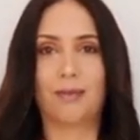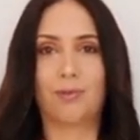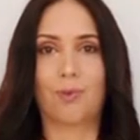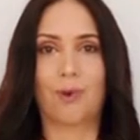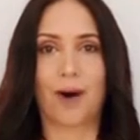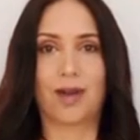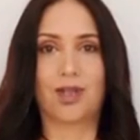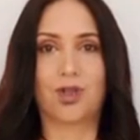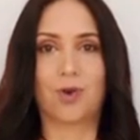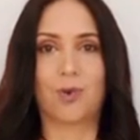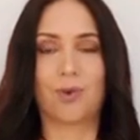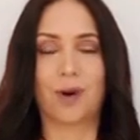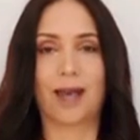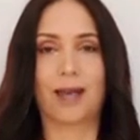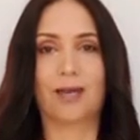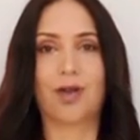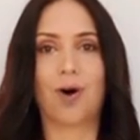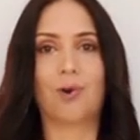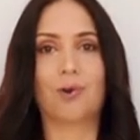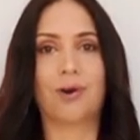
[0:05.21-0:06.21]
Originally
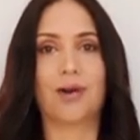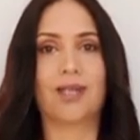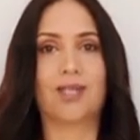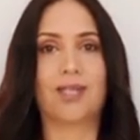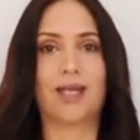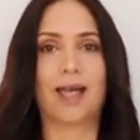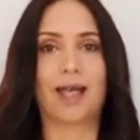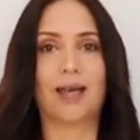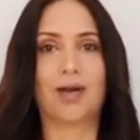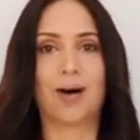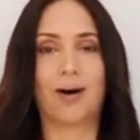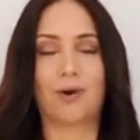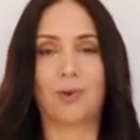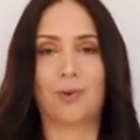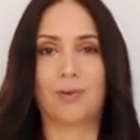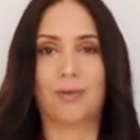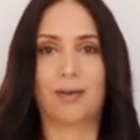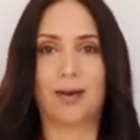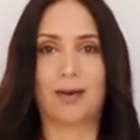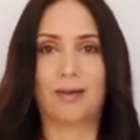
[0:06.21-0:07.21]
known as
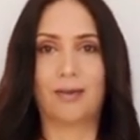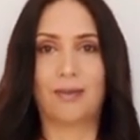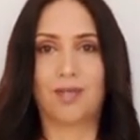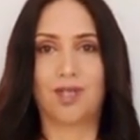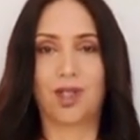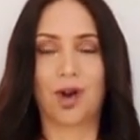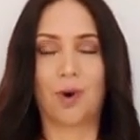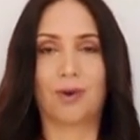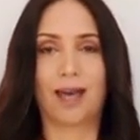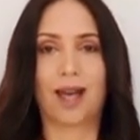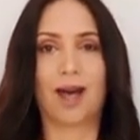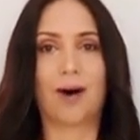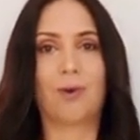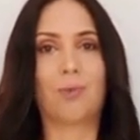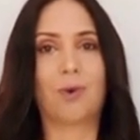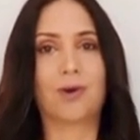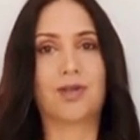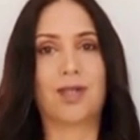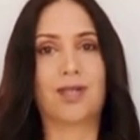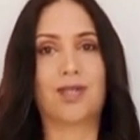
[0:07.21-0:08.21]
Edo, Tokyo was